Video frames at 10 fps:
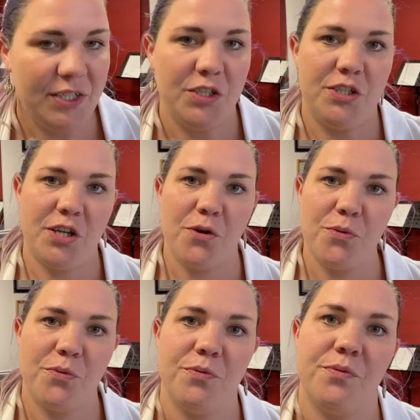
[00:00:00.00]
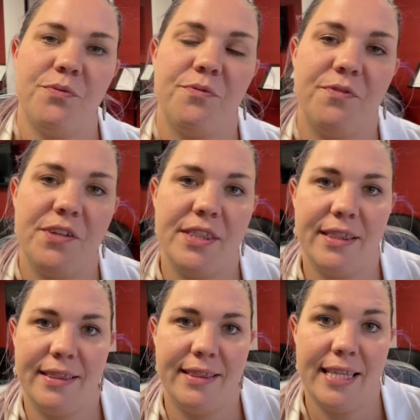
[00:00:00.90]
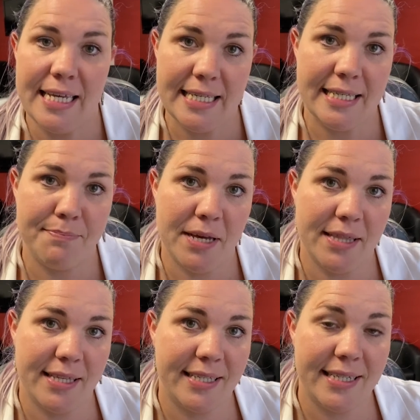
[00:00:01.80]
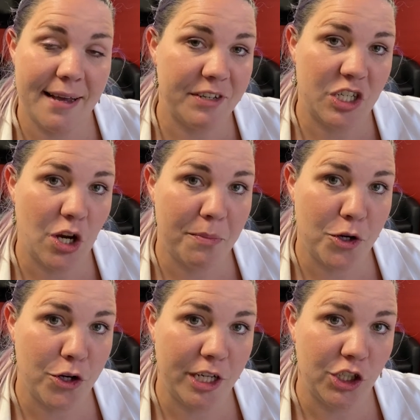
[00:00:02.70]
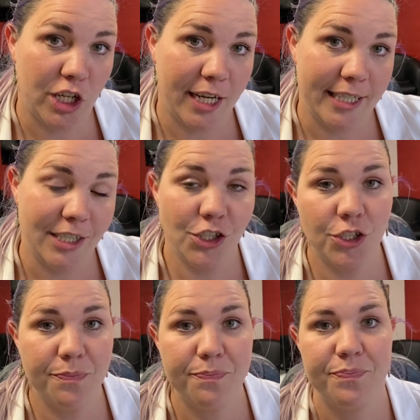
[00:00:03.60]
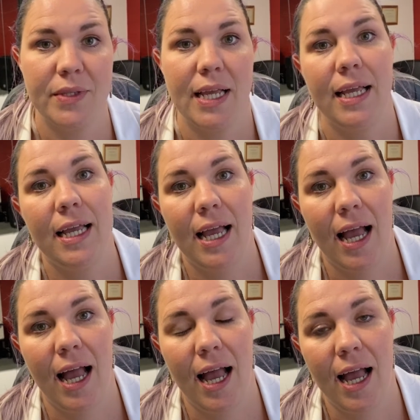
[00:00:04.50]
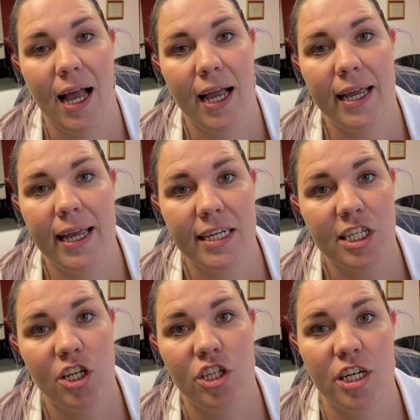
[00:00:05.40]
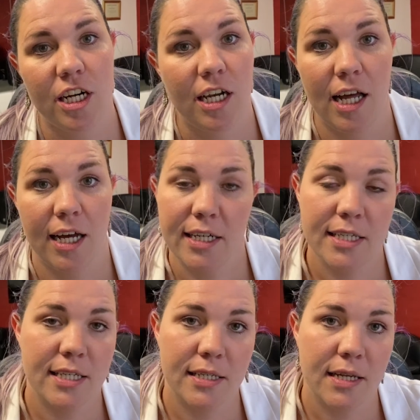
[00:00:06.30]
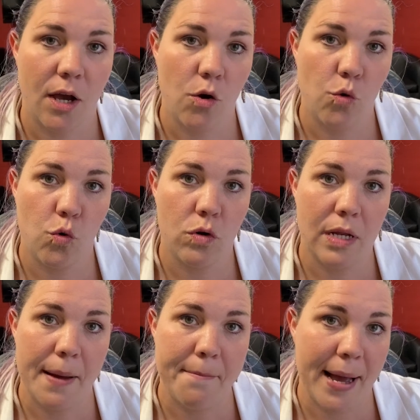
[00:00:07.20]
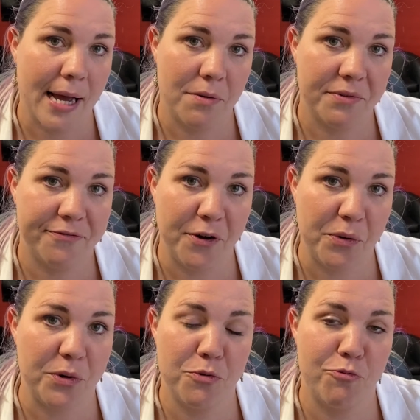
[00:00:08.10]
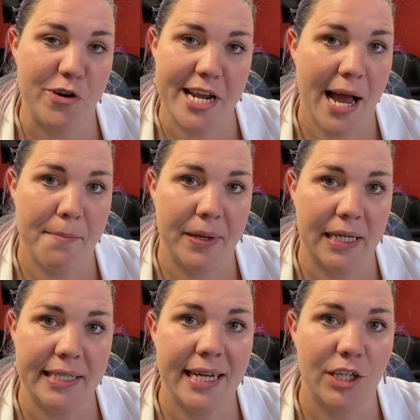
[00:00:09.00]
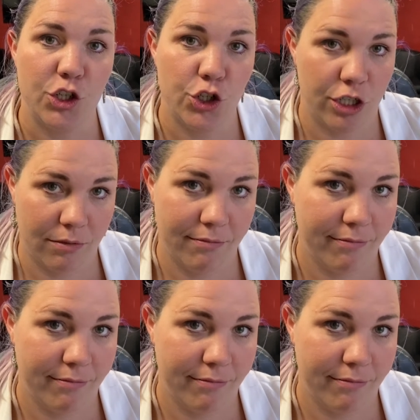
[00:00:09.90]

So for this month's Never Stop Learning Challenge, I attended a class all about vocal rehabilitation.